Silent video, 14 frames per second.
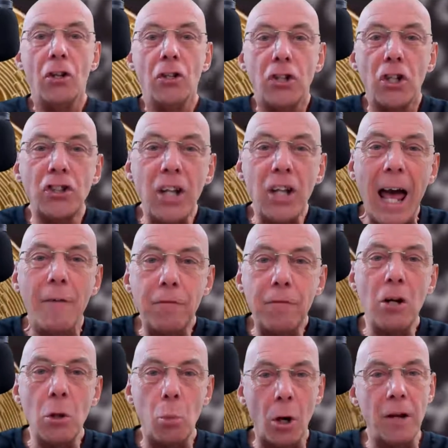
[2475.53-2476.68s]
Just
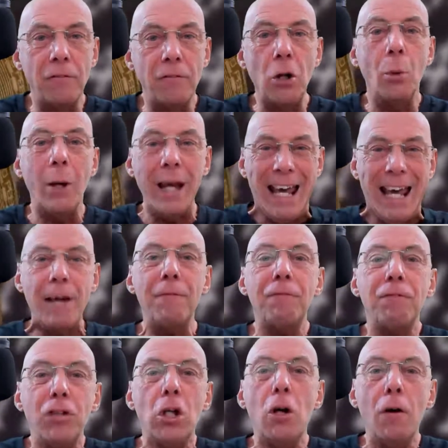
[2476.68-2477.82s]
every one of you,
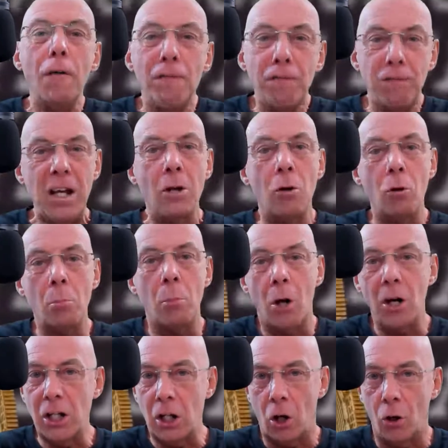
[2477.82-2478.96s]
if you feel
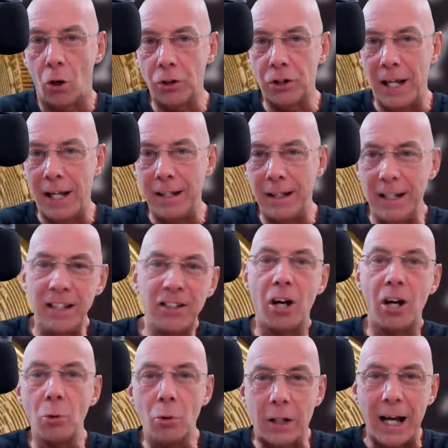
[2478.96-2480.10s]
my content is
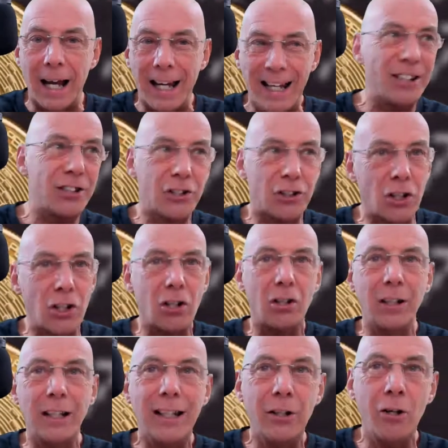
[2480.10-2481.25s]
okay, it's
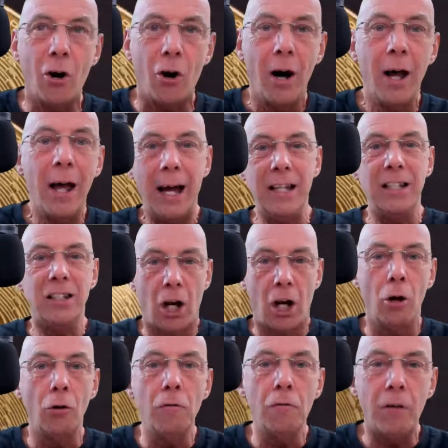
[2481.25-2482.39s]
certainly not a
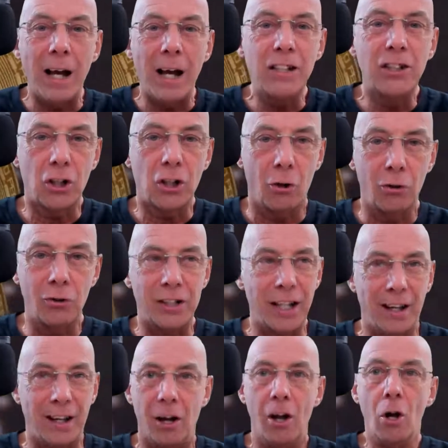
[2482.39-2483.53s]
tone vase
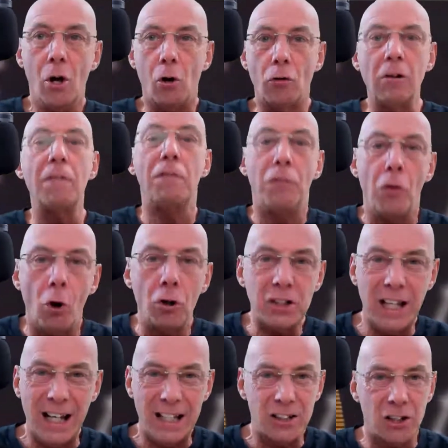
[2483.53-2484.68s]
content or a
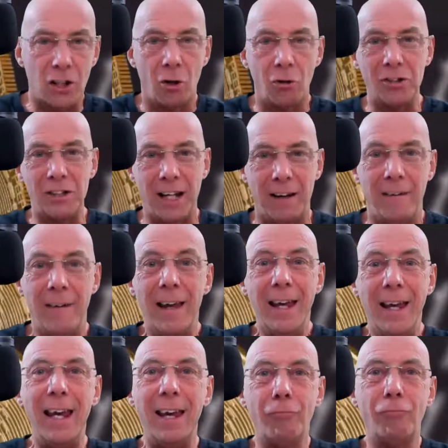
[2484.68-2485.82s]
vortex content.
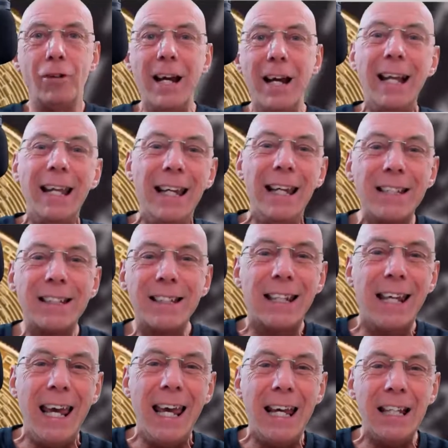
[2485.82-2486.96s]
It really is
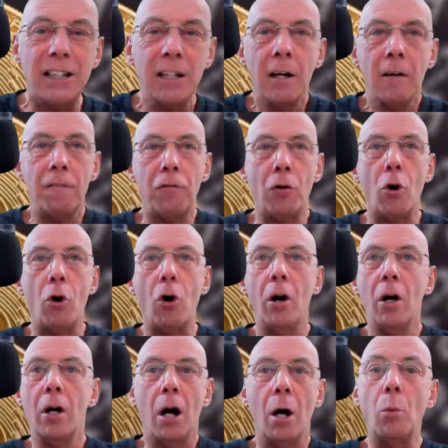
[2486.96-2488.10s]
geared
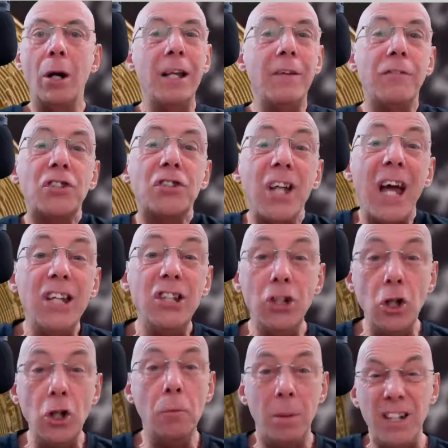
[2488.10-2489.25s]
for, I won't even say
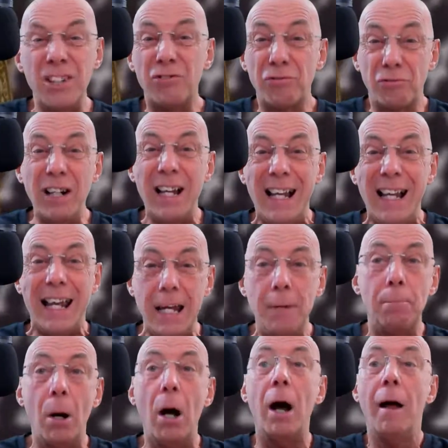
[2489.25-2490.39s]
newbies really,
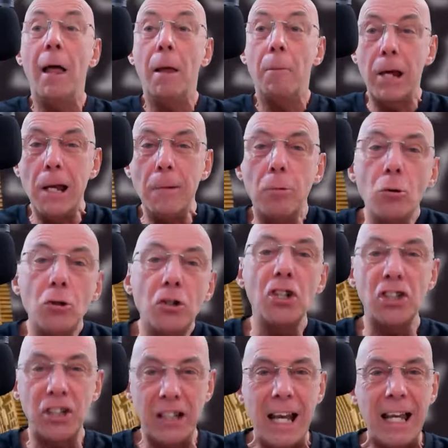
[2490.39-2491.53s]
but people
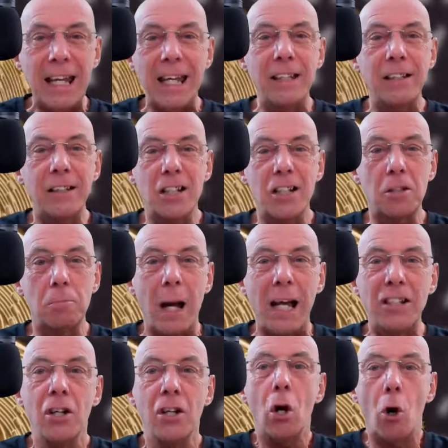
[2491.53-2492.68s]
just getting into the
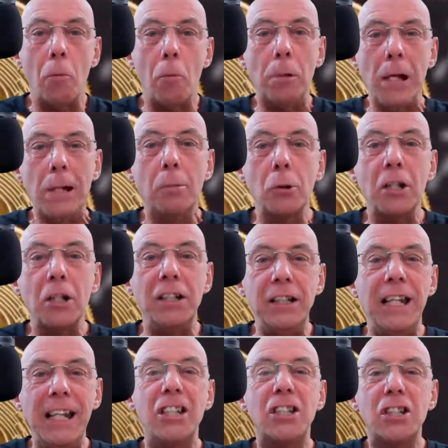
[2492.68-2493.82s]
space or people that
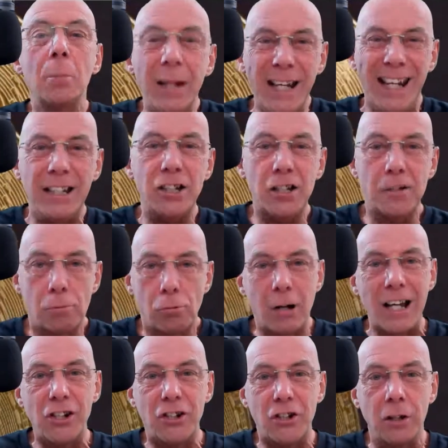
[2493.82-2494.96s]
need some
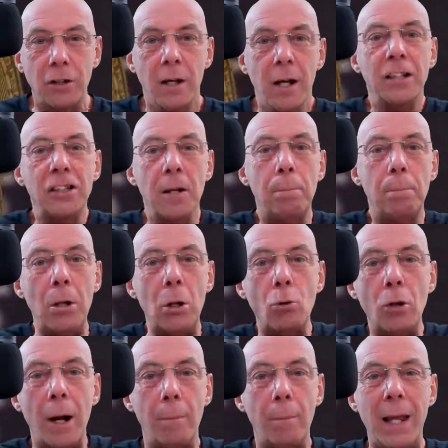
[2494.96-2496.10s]
inspiration to
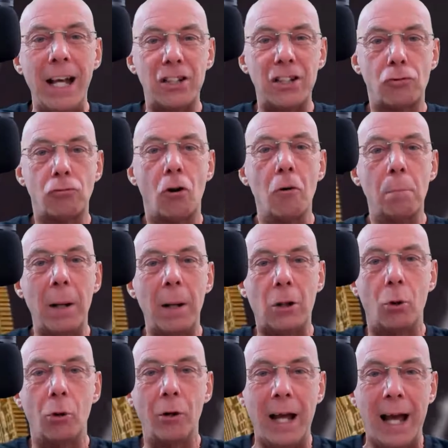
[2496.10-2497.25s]
build up their strong
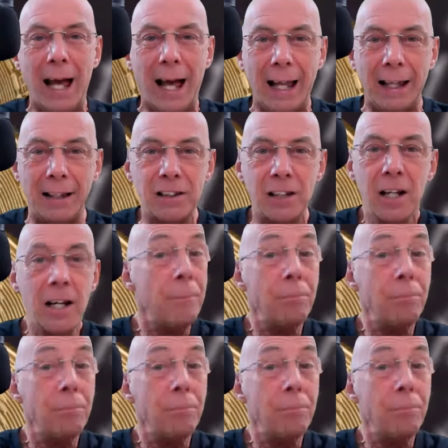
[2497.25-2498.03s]
Bitcoin hand.